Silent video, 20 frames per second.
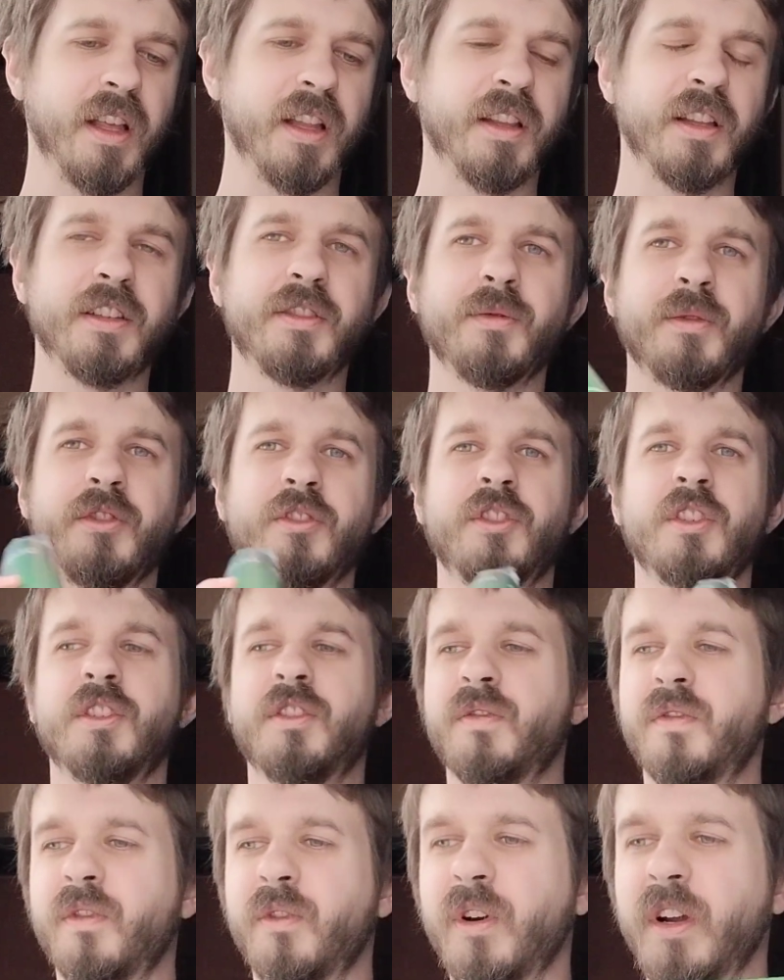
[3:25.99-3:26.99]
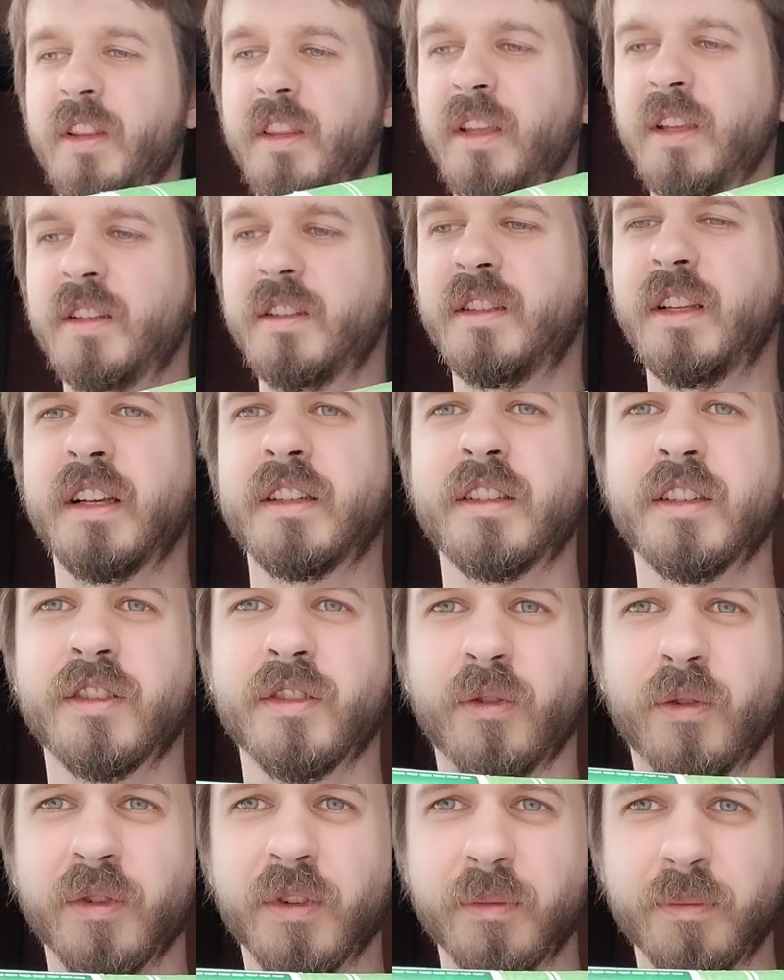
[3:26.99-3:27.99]
This one's just for, I think,
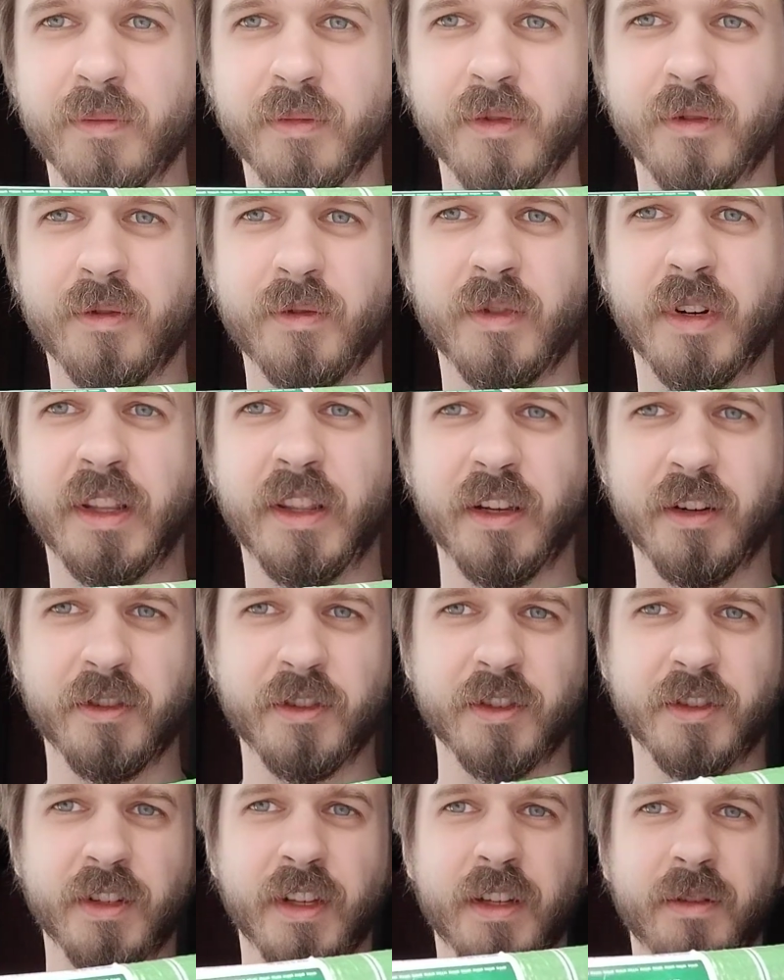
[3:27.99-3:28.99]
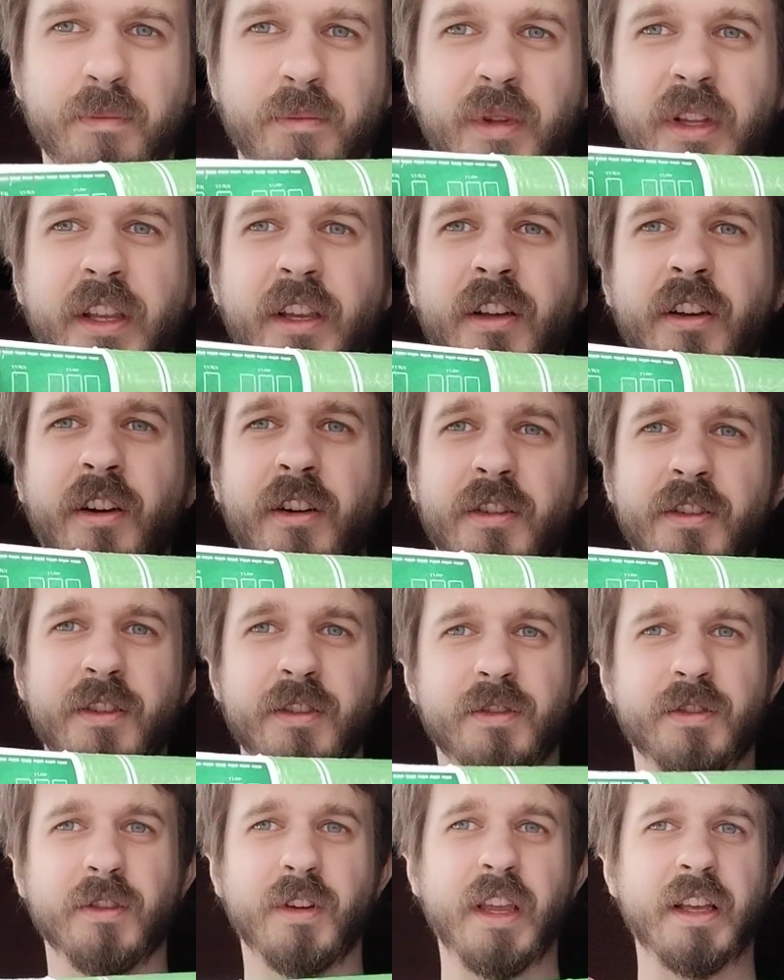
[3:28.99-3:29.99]
Texas Hold'em, right there, just like playing cards.
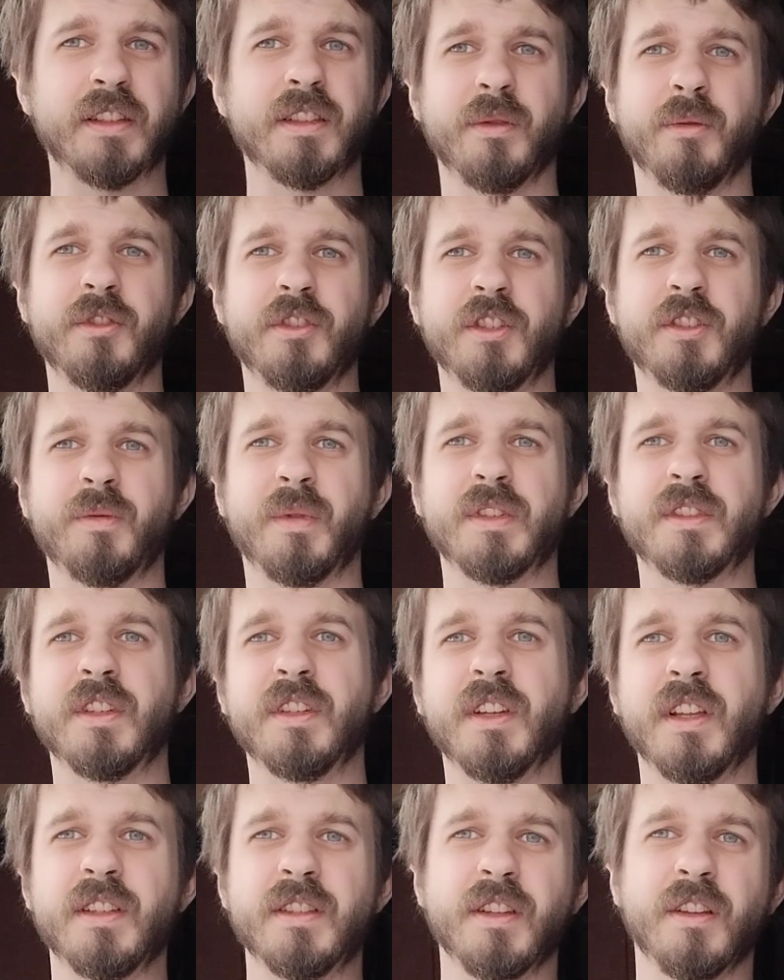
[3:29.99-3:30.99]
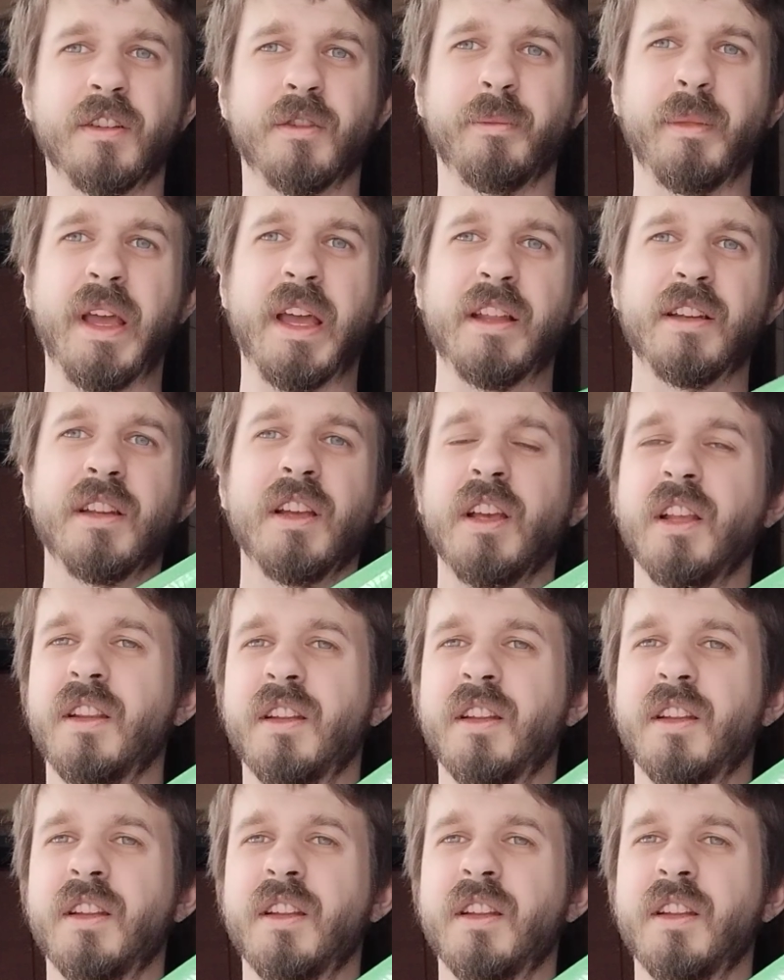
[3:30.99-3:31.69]
So yeah, someone just wants a nice little mat.